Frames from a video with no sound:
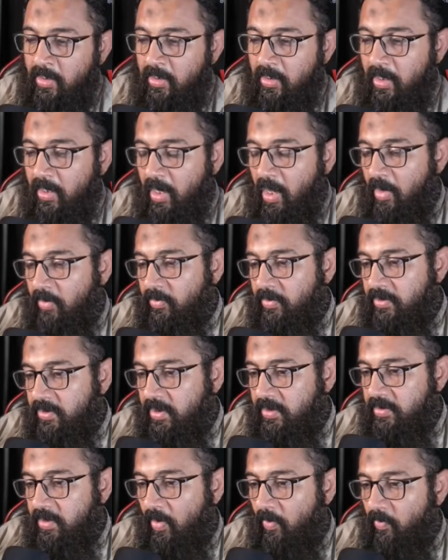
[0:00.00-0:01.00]
that how the
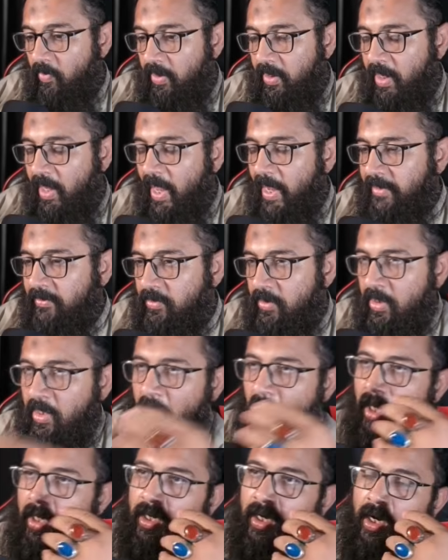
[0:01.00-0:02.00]
things are working. Actually,
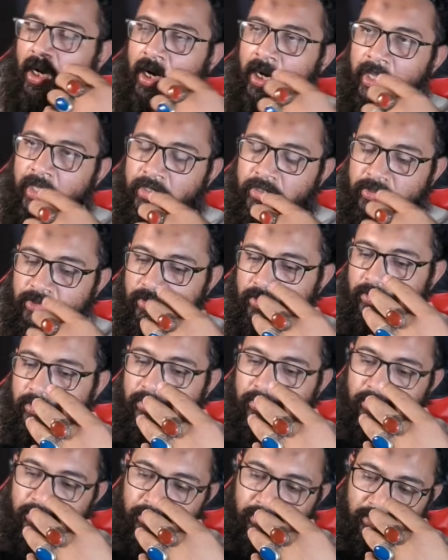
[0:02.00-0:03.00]
according
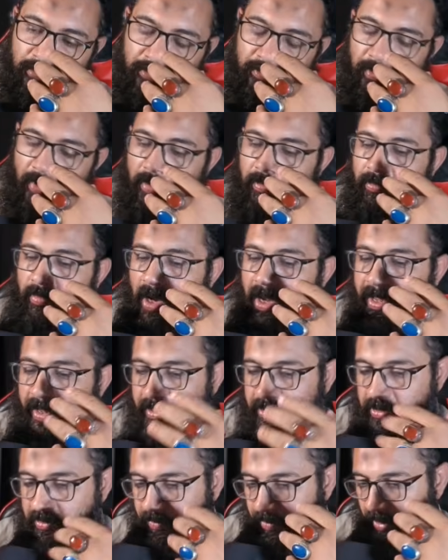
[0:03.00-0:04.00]
to my
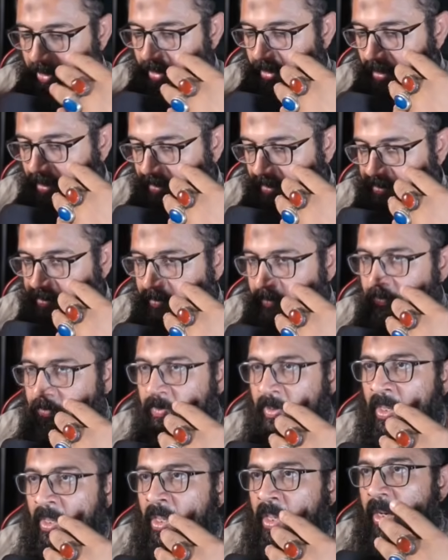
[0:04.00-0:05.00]
experience,
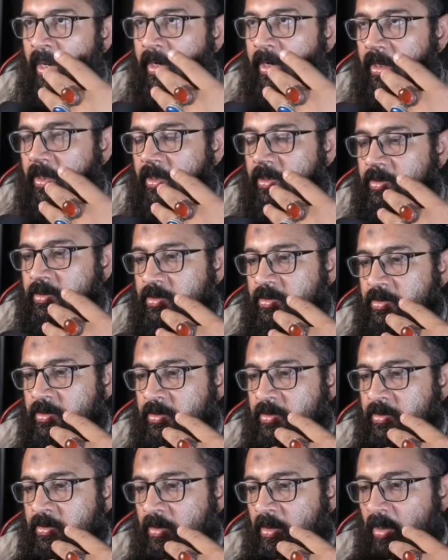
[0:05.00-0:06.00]
it
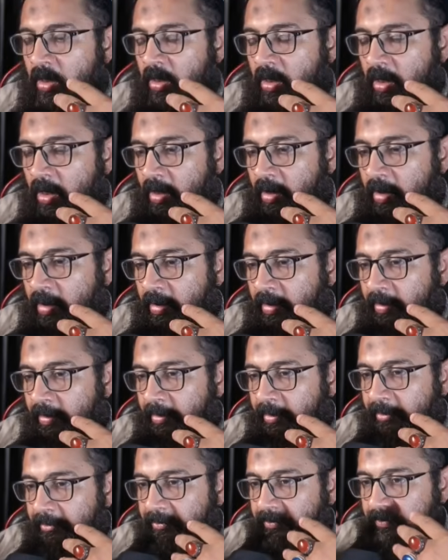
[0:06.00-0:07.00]
is
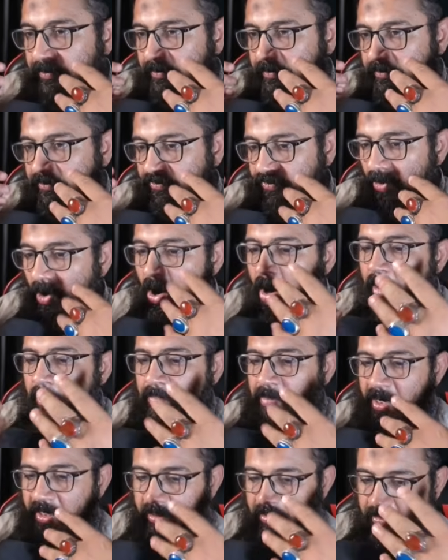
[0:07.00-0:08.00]
far
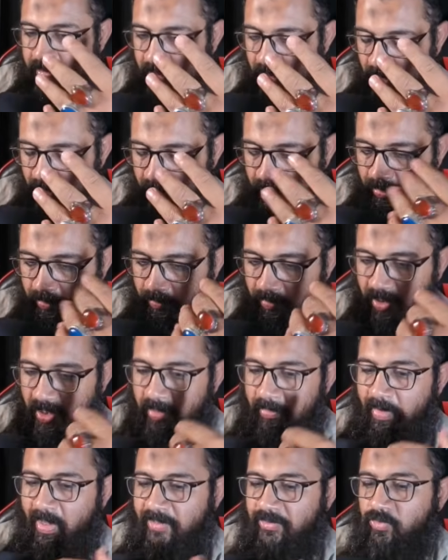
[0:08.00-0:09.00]
better than
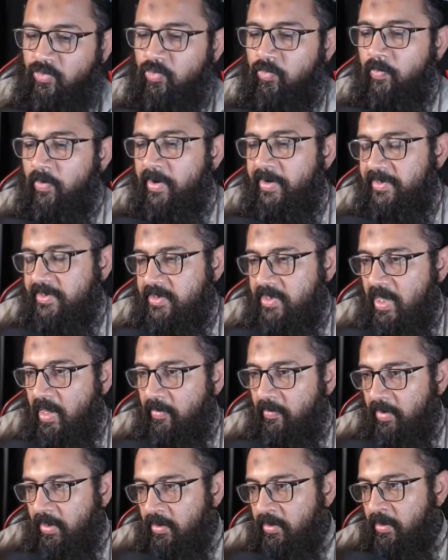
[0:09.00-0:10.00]
MiniMax
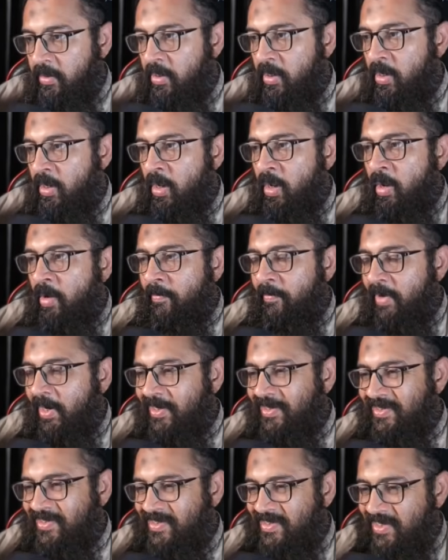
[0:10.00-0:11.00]
2.7.
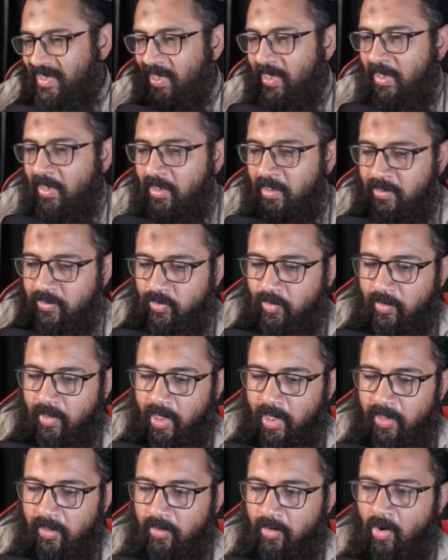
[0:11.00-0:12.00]
But still, you
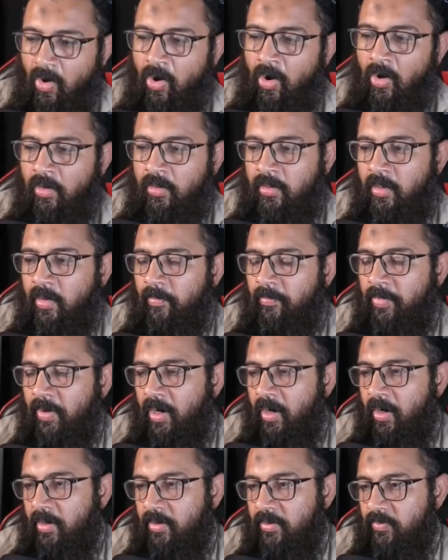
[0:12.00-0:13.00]
cannot
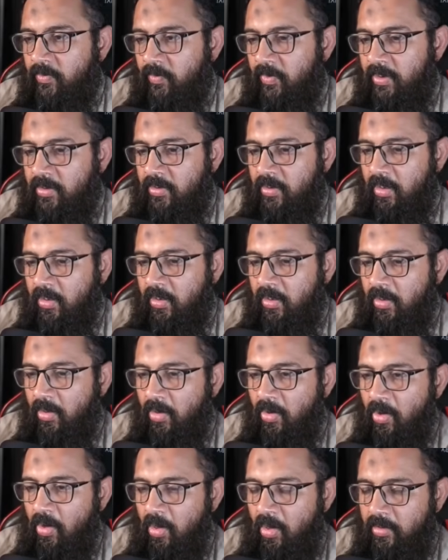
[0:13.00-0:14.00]
compare it with the
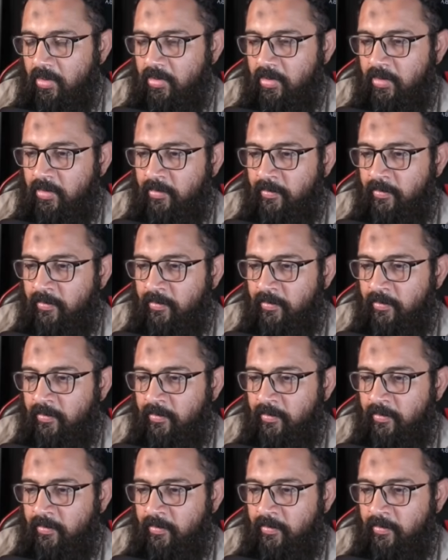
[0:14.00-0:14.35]
Claude,